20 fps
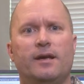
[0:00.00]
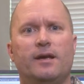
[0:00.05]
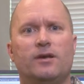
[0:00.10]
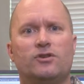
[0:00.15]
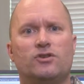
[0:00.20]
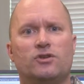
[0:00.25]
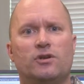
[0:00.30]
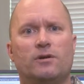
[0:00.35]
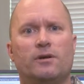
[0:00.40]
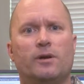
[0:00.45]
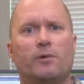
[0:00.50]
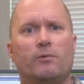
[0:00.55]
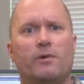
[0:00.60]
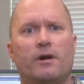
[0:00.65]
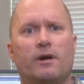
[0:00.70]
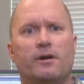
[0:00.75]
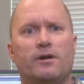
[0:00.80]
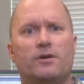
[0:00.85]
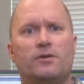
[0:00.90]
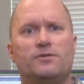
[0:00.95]
ensuring we
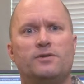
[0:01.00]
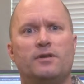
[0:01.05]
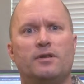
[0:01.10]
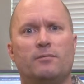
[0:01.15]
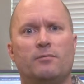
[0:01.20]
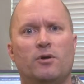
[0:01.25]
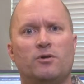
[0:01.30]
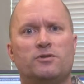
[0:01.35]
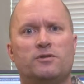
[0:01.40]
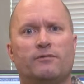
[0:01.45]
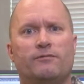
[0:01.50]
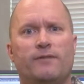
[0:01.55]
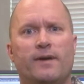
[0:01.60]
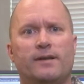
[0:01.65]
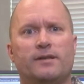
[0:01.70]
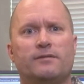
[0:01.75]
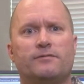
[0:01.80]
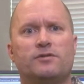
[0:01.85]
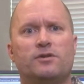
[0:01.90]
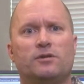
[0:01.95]
are using the most
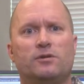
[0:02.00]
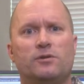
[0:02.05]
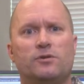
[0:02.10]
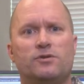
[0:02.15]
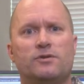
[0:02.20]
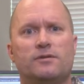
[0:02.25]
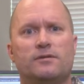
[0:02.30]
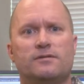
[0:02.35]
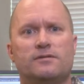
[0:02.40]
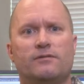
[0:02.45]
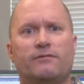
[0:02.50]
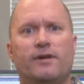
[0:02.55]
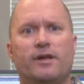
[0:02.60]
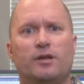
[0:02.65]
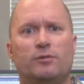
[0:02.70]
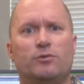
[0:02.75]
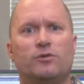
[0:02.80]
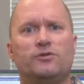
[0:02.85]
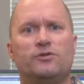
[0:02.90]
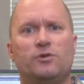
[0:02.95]
effective solutions
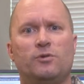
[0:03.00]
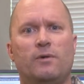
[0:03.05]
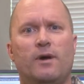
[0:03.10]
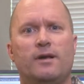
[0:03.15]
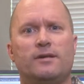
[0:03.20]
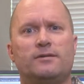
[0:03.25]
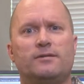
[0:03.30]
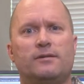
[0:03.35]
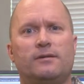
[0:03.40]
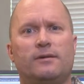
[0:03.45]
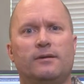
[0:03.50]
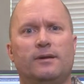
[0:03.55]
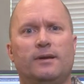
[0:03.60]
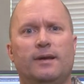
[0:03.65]
available to us.